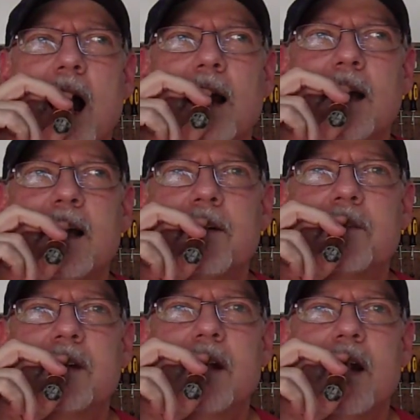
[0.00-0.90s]
I
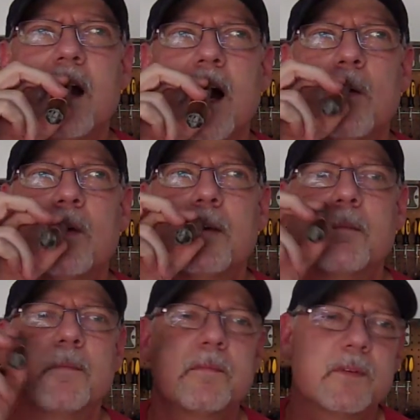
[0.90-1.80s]
left. I
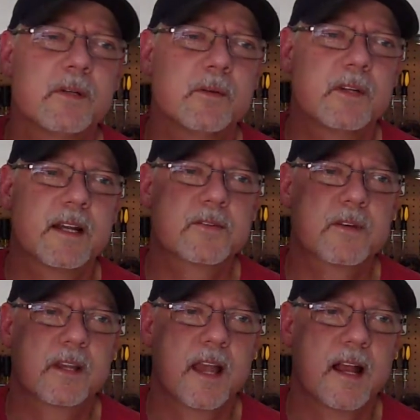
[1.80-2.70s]
went to
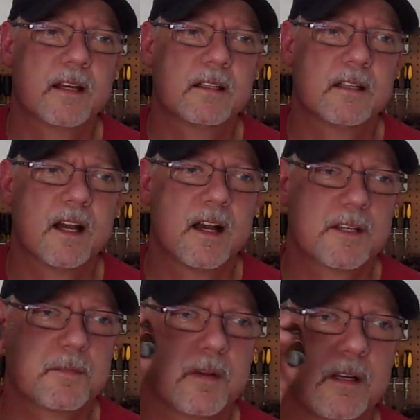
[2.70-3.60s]
Texarkana to the
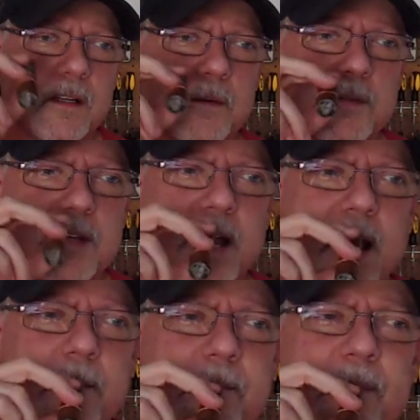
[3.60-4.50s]
hospital he was
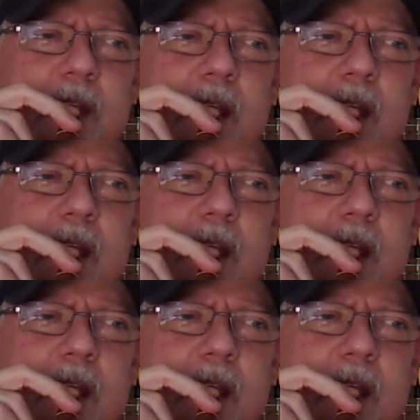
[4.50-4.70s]
at.